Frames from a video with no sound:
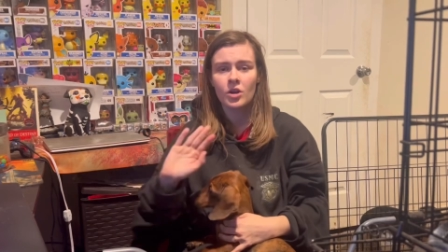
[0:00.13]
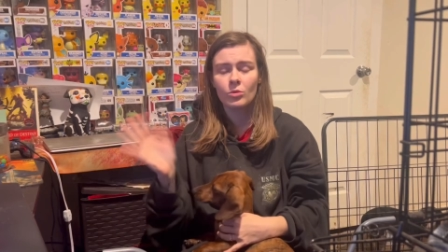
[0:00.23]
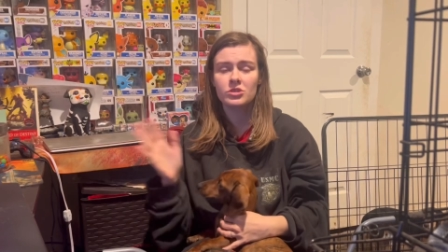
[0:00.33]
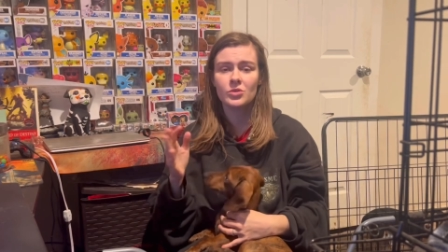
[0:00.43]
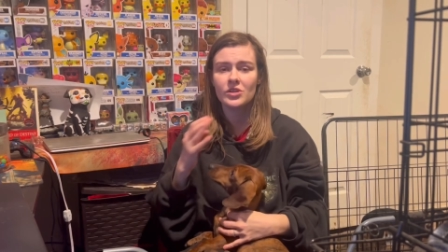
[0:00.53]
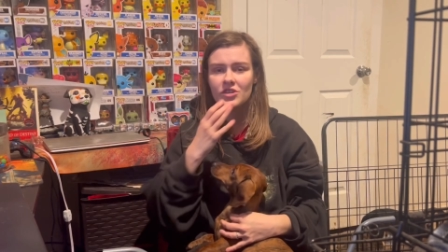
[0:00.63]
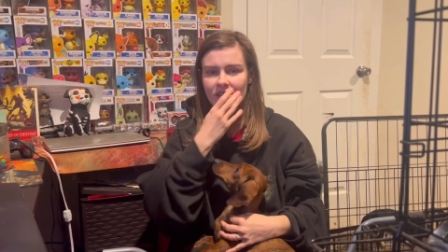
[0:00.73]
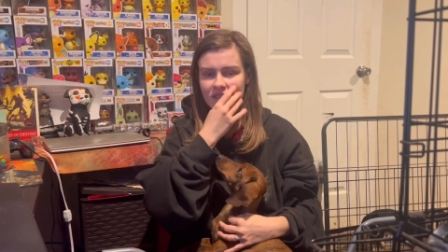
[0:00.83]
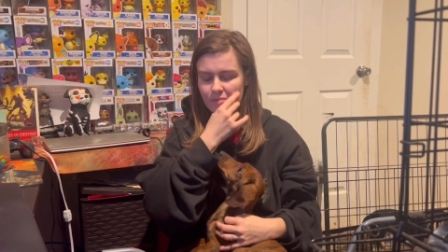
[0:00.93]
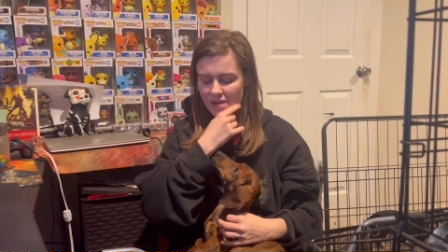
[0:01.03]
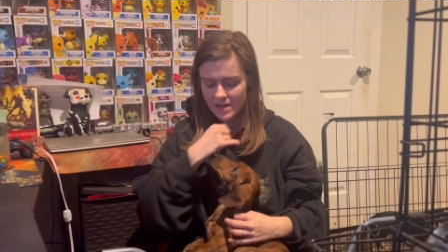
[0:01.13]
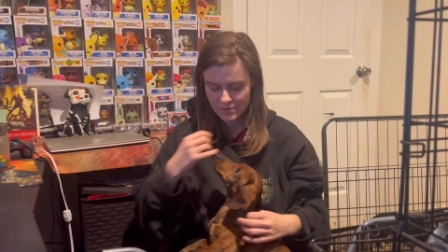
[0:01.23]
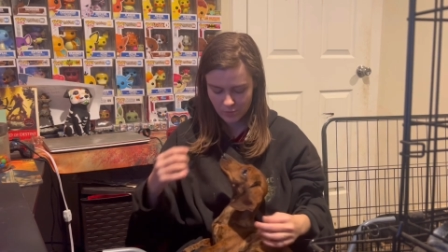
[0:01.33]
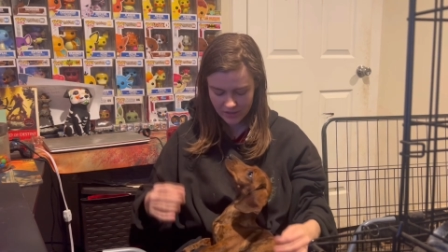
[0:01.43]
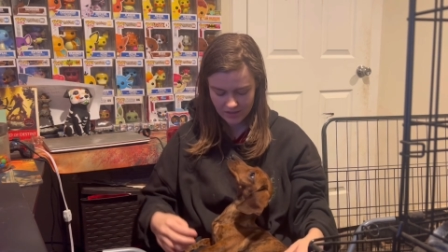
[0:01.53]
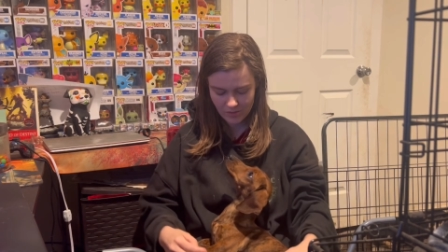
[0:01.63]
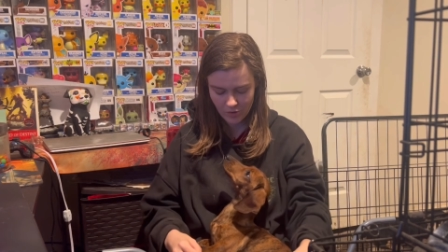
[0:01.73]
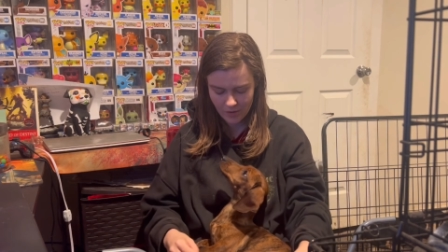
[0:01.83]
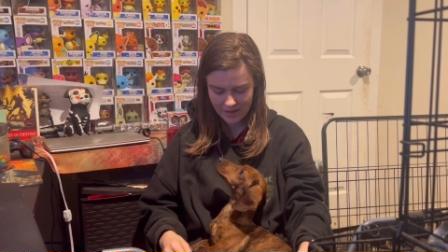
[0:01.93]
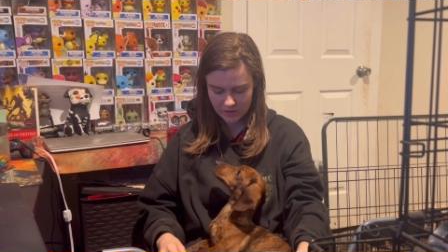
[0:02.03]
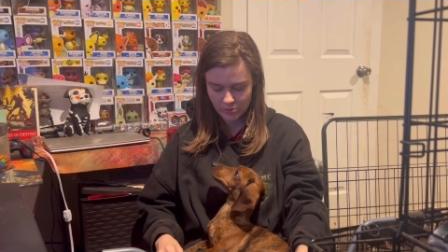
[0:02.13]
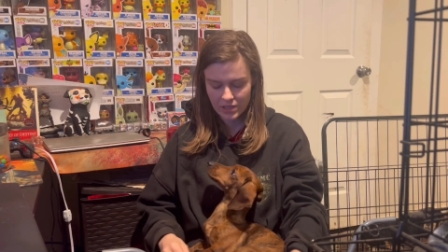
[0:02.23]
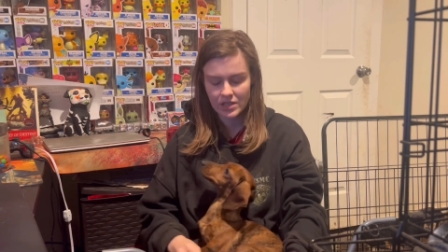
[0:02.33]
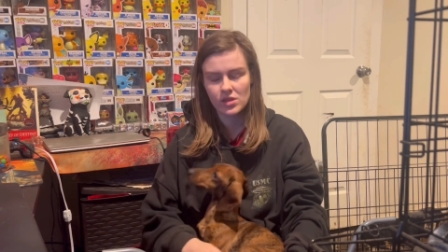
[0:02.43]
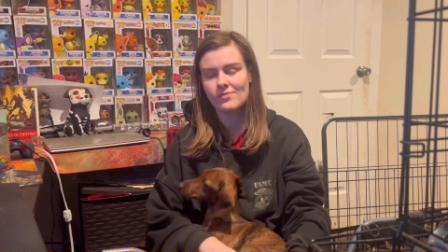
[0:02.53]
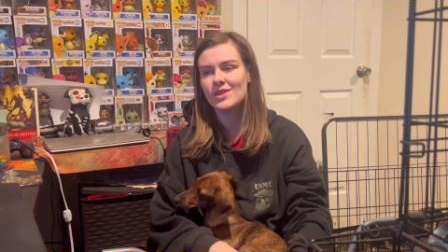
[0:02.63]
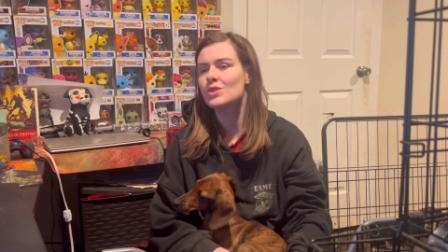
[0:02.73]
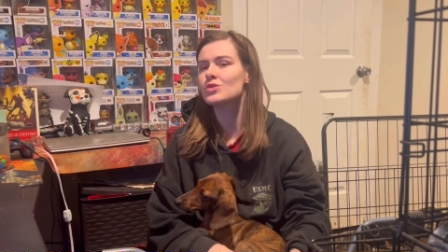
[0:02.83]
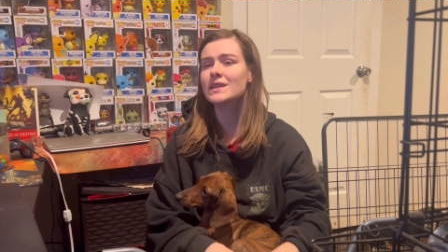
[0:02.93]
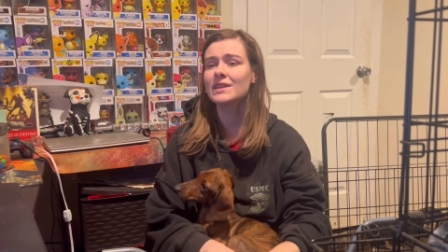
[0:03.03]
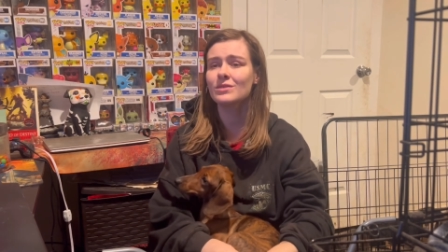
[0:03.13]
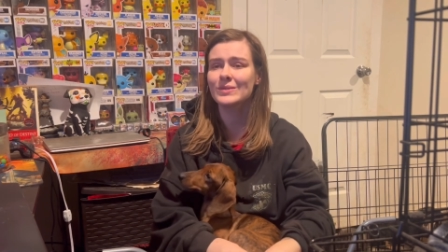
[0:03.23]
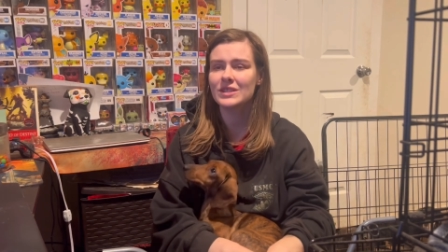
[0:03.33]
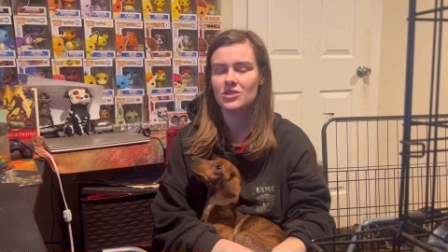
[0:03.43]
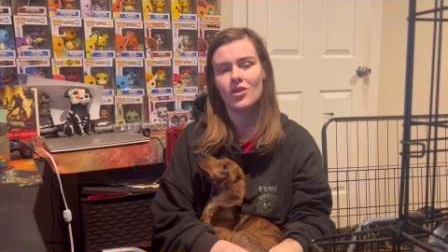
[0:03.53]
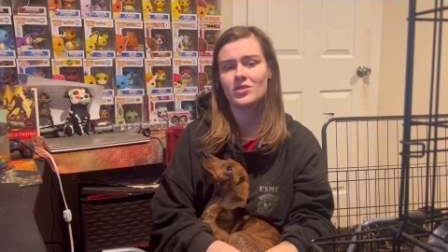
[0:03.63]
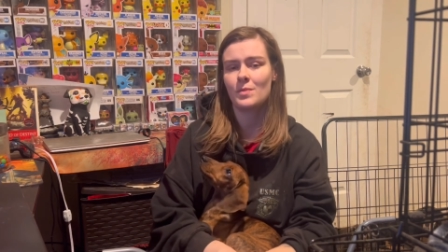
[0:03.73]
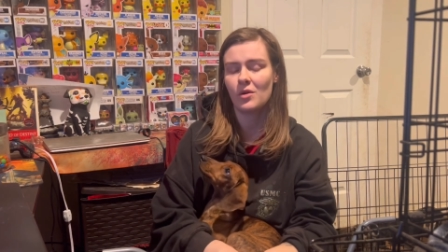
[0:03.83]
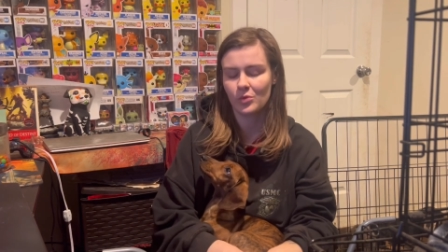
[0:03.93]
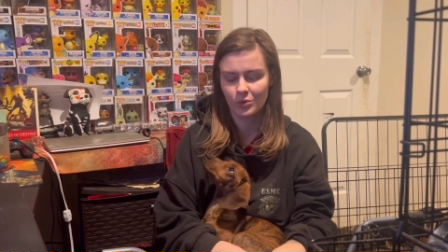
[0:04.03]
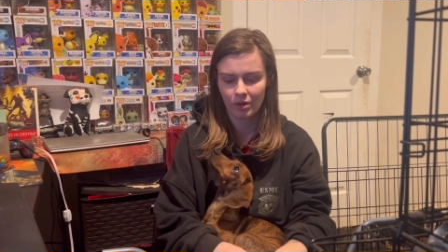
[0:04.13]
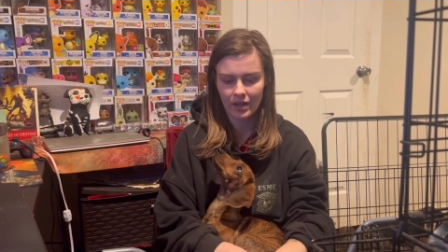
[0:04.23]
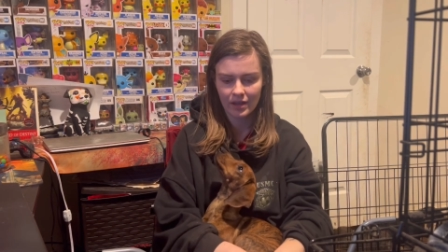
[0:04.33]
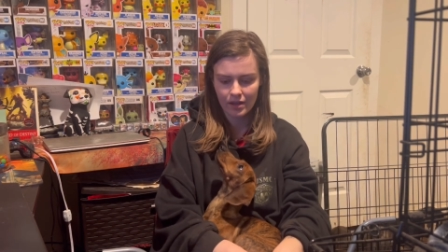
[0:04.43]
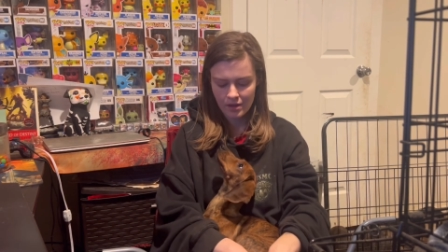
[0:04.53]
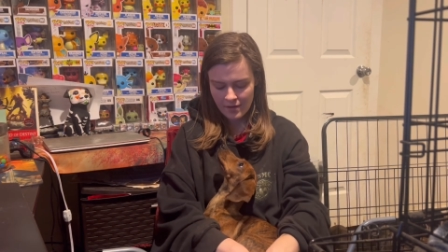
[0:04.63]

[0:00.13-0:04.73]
What's going on you guys? My name is Morgan and welcome back to another video. So I haven't really talked about Roo lately.